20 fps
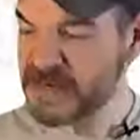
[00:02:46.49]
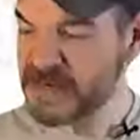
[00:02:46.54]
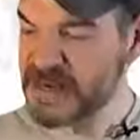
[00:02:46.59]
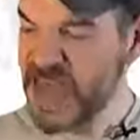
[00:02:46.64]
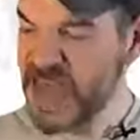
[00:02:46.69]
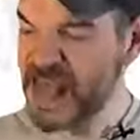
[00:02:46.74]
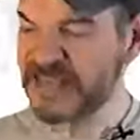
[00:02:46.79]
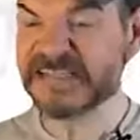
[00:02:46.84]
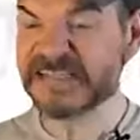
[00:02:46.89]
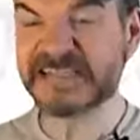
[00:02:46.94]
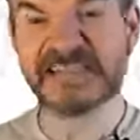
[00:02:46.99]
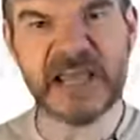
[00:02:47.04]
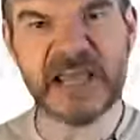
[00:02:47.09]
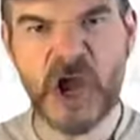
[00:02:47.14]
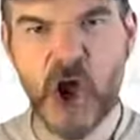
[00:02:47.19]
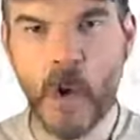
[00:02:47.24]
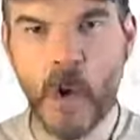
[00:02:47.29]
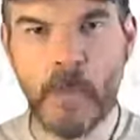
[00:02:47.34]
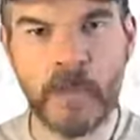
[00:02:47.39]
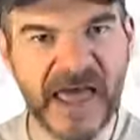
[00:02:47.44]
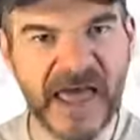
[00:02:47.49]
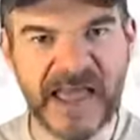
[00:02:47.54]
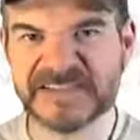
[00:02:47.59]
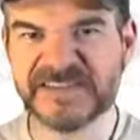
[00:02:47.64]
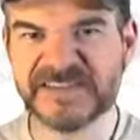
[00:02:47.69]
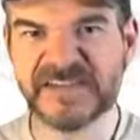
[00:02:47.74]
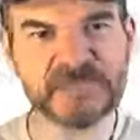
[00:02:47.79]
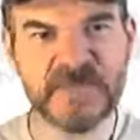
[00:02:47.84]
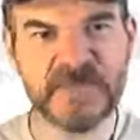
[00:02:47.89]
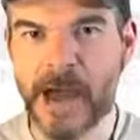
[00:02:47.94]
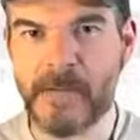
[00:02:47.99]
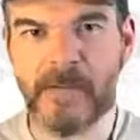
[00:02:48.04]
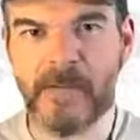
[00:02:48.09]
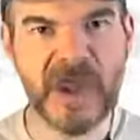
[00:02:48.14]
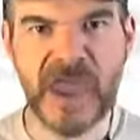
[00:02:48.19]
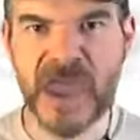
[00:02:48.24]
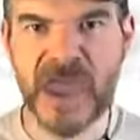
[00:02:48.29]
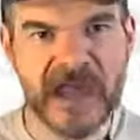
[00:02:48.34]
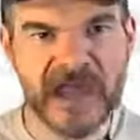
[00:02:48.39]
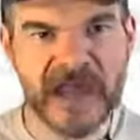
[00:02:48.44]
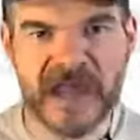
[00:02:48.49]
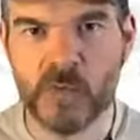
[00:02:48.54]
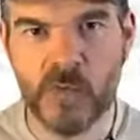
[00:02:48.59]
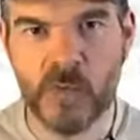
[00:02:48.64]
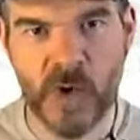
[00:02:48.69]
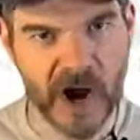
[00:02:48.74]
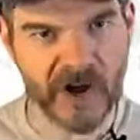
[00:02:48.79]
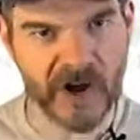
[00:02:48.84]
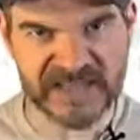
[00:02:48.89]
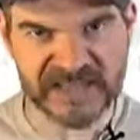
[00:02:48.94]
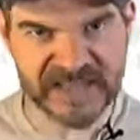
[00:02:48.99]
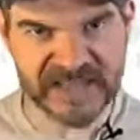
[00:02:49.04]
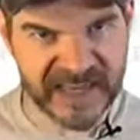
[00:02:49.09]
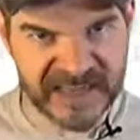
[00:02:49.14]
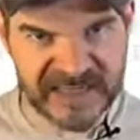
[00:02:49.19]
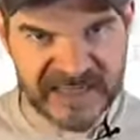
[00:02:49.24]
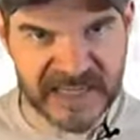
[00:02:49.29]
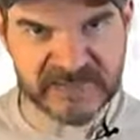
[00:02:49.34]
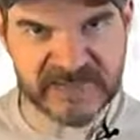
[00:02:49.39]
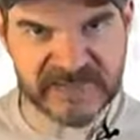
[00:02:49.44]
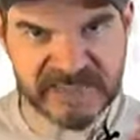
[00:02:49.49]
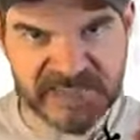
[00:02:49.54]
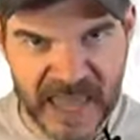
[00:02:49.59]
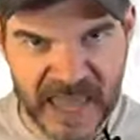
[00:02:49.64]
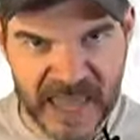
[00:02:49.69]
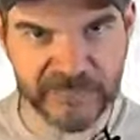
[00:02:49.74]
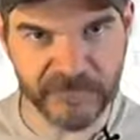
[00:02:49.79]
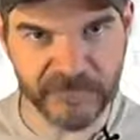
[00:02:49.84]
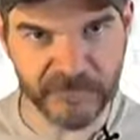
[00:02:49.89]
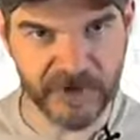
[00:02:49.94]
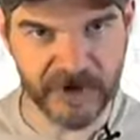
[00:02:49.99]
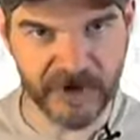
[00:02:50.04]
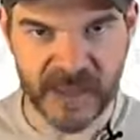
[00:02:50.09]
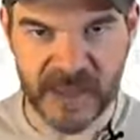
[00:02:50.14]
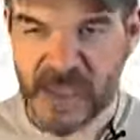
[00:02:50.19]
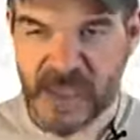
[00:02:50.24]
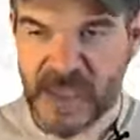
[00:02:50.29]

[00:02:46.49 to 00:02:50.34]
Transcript: Not a single place in this Bible anywhere does it condemn slavery.